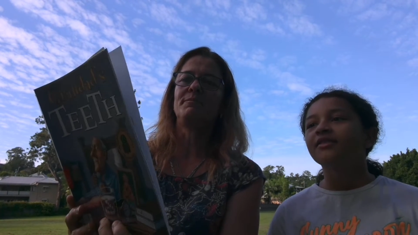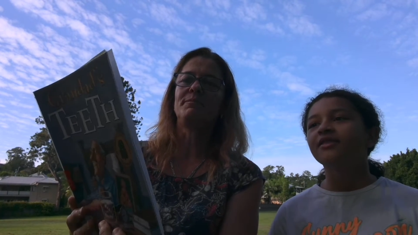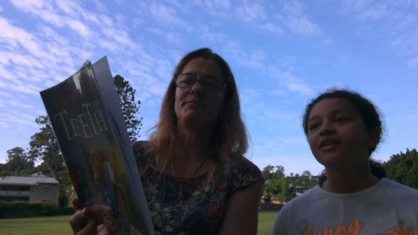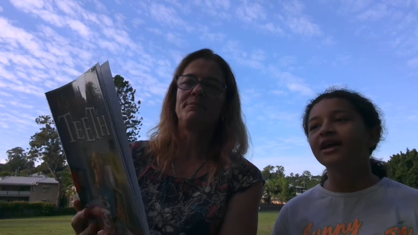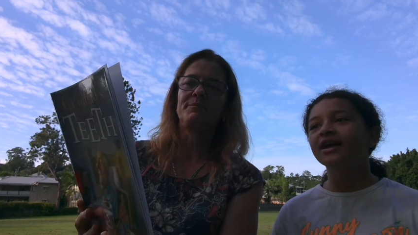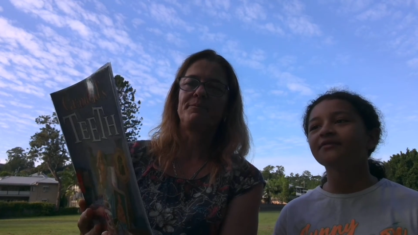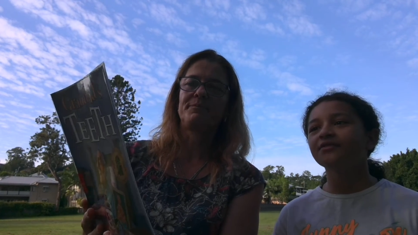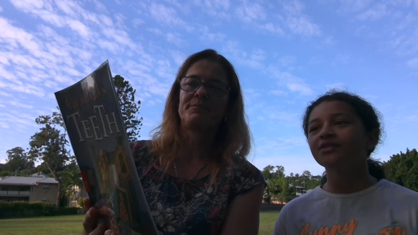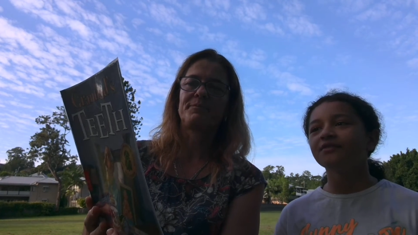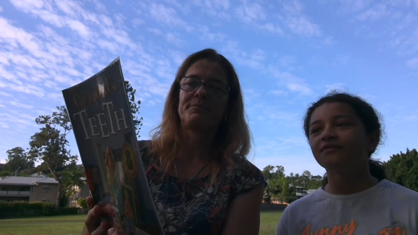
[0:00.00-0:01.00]
Speaker 1: the night
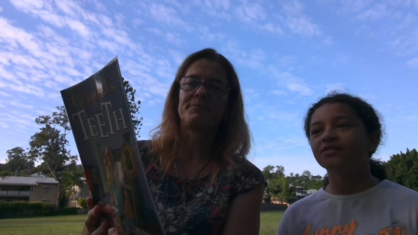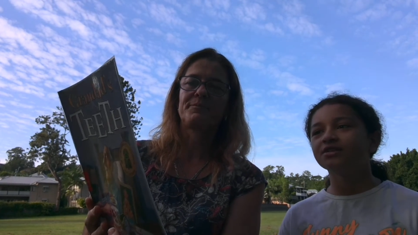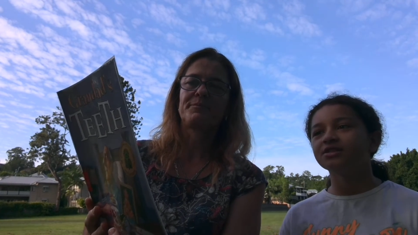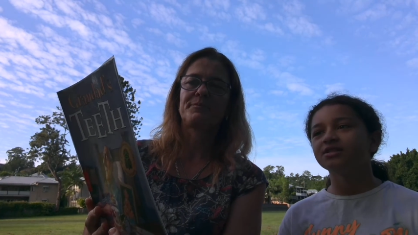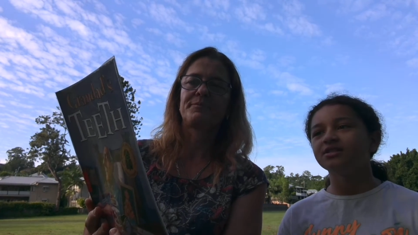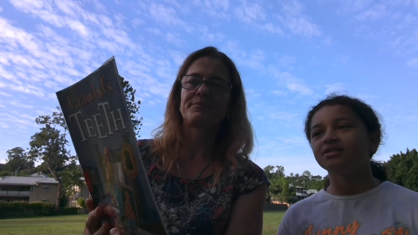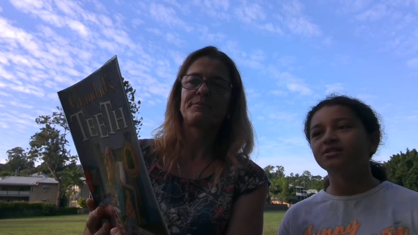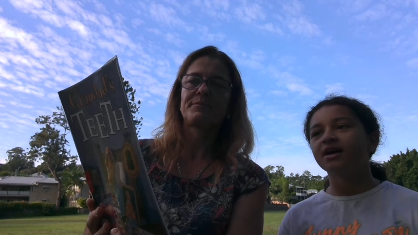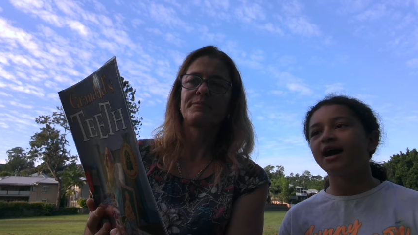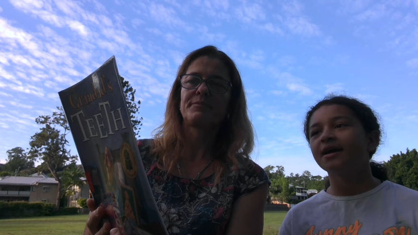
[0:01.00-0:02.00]
for the first
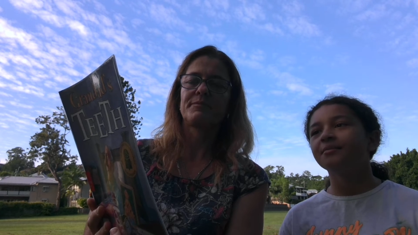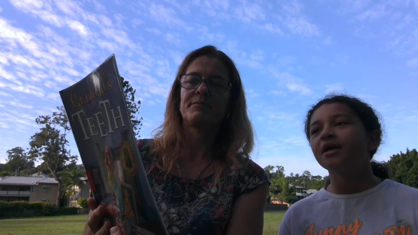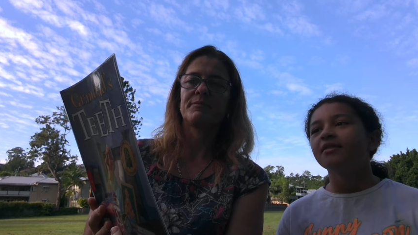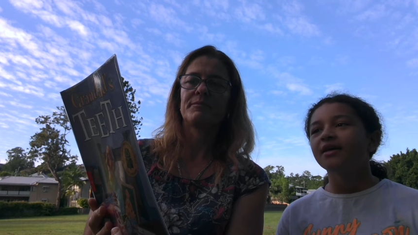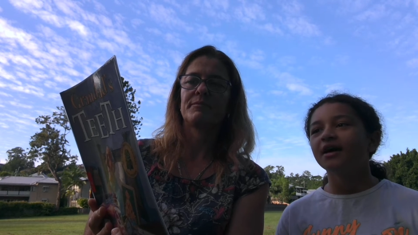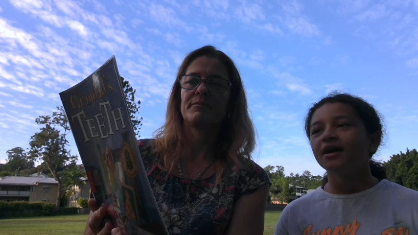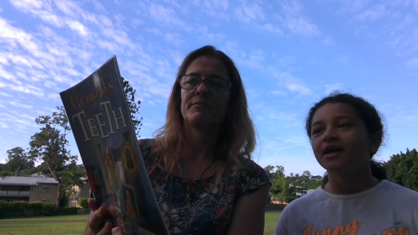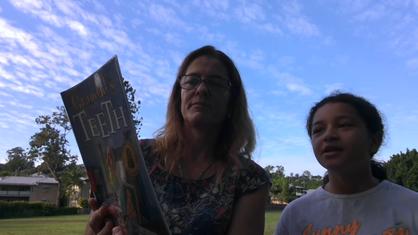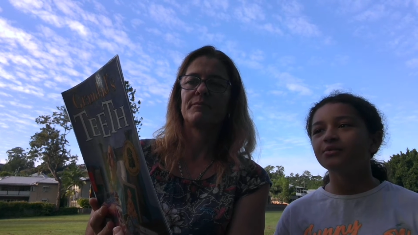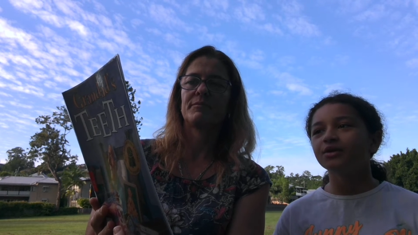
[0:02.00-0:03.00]
time that
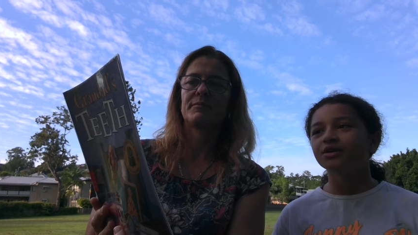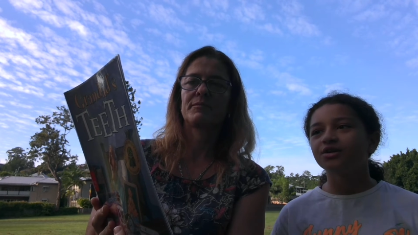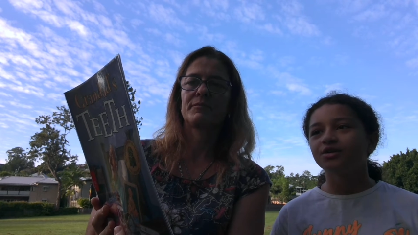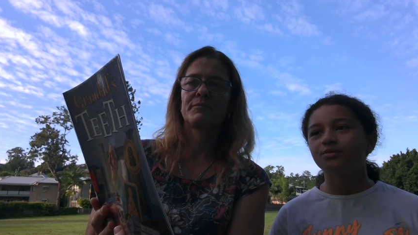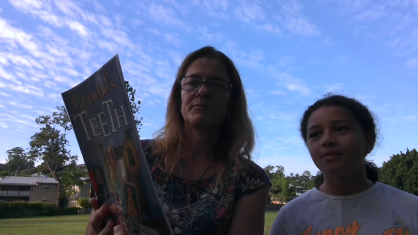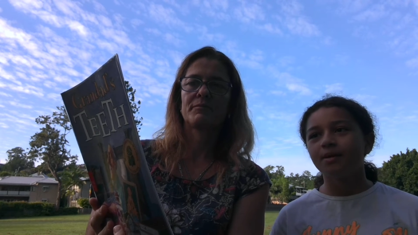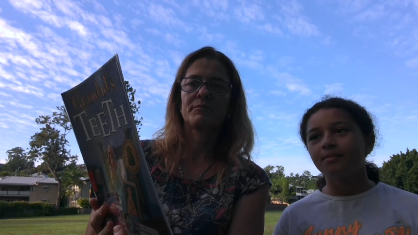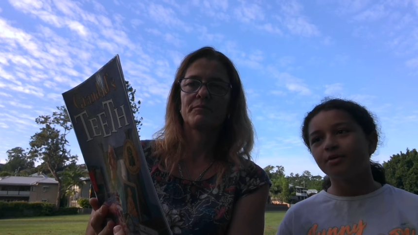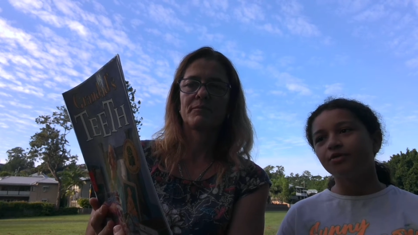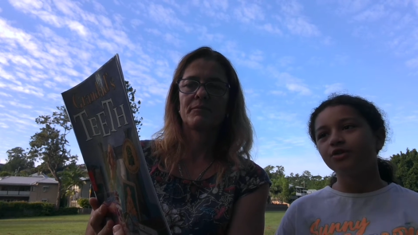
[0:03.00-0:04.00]
anyone could
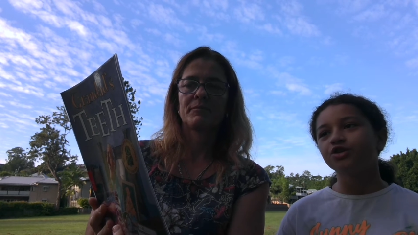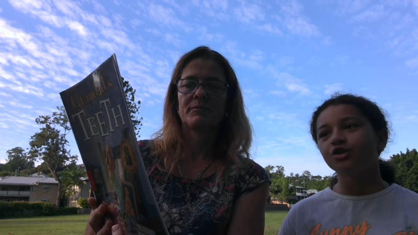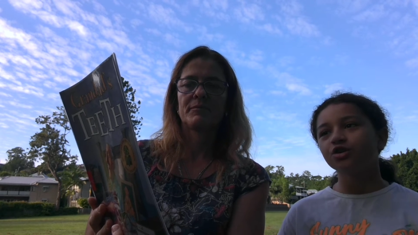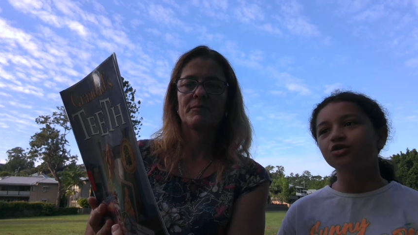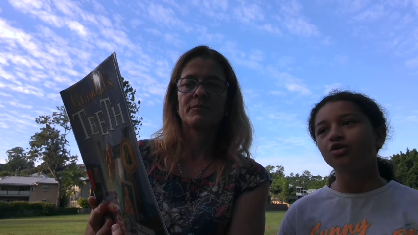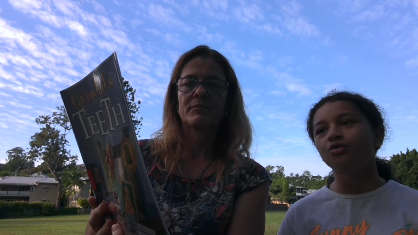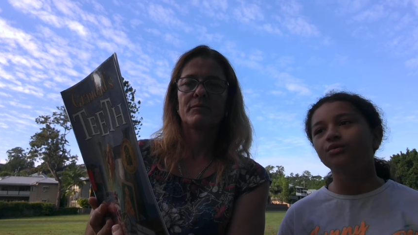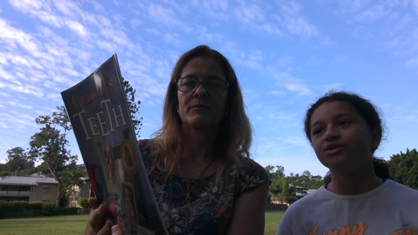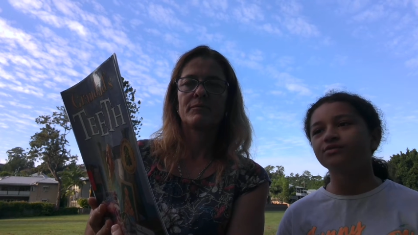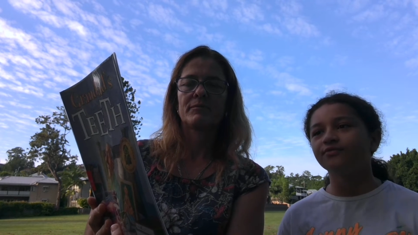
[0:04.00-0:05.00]
remember, the church hall
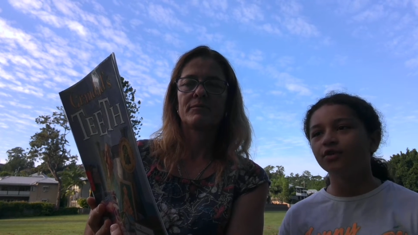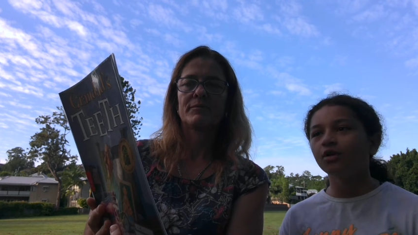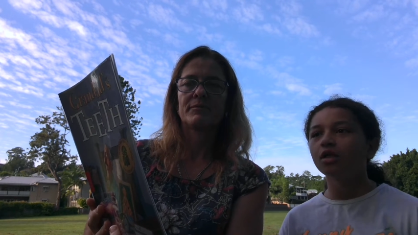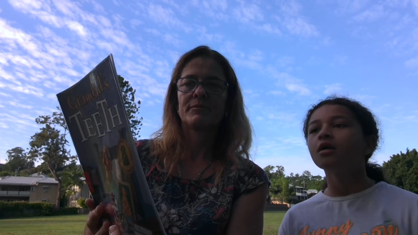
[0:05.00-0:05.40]
was full.